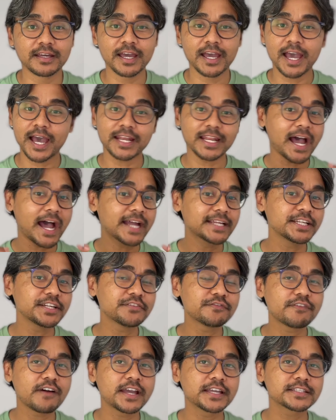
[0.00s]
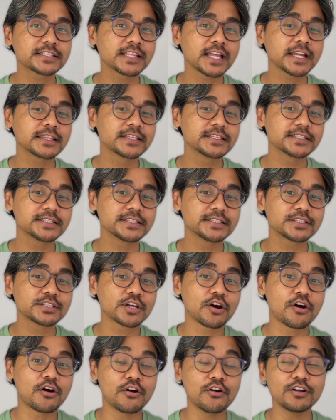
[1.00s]
And identifying celiac disease
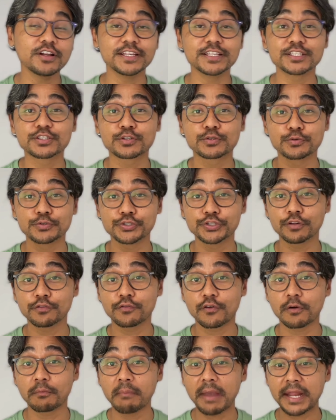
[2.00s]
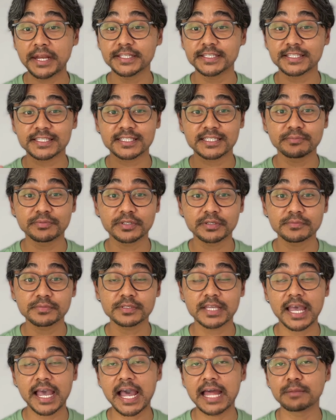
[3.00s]
early is crucial for managing
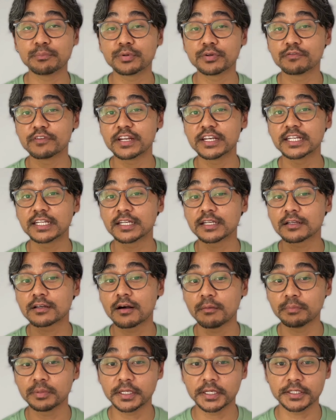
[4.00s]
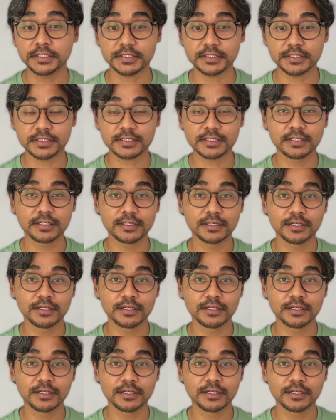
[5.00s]
symptoms and preventing complications.